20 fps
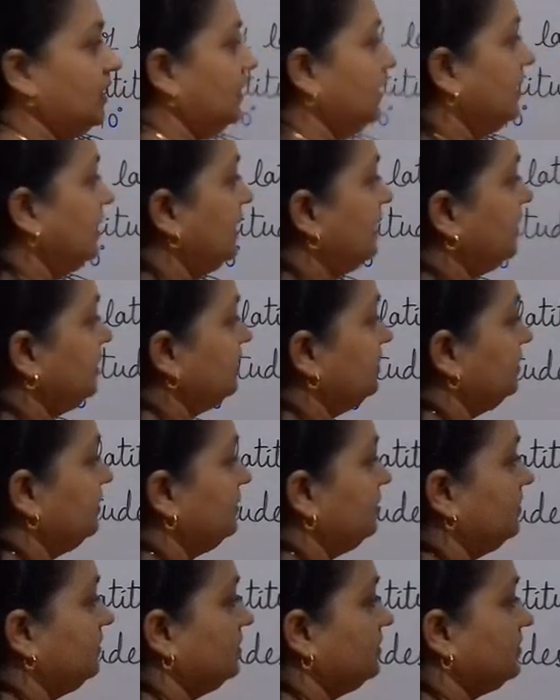Here,
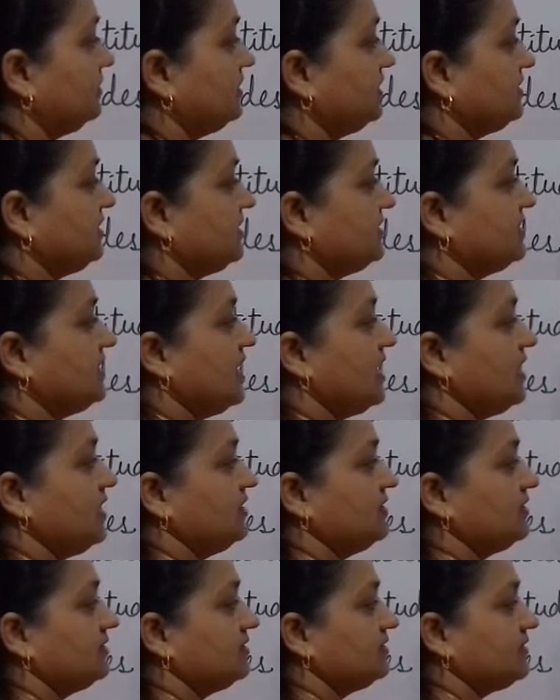this is the
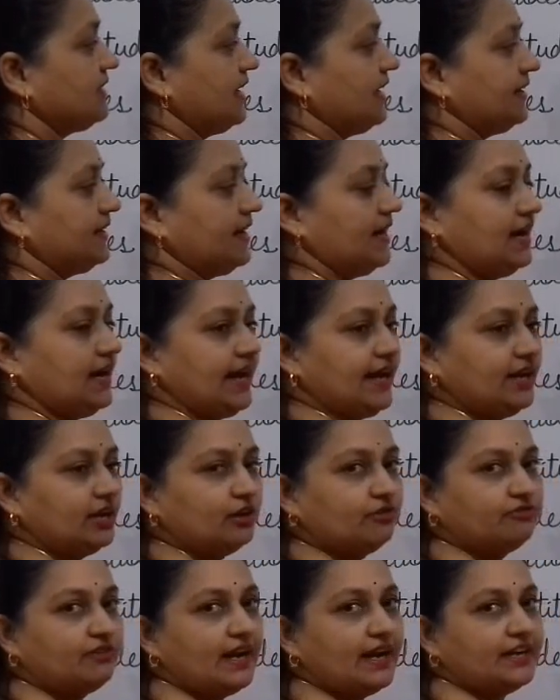central
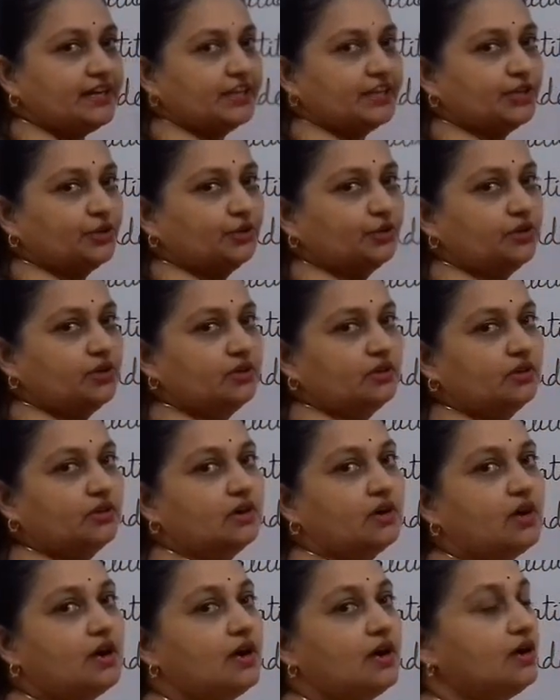line of latitude
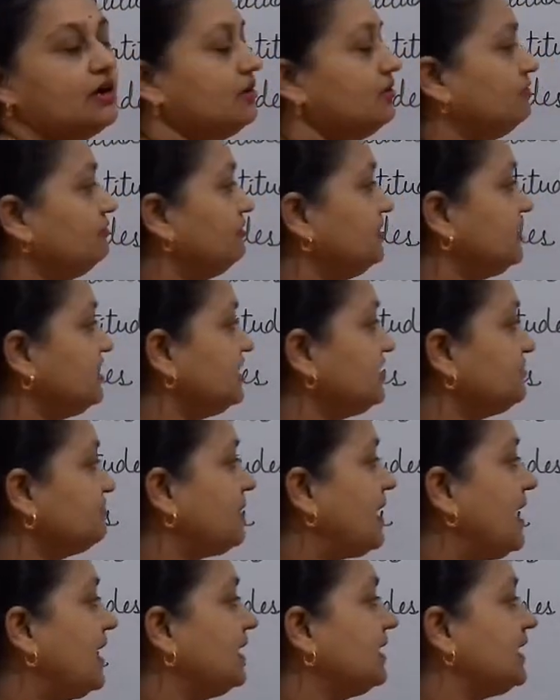which
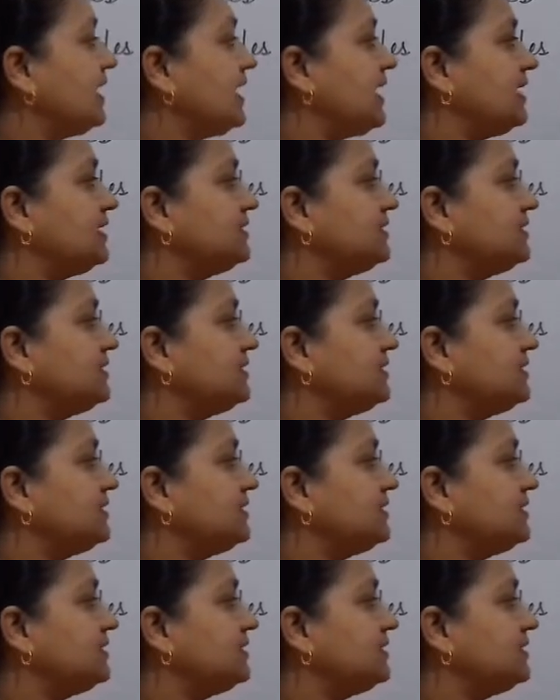is marked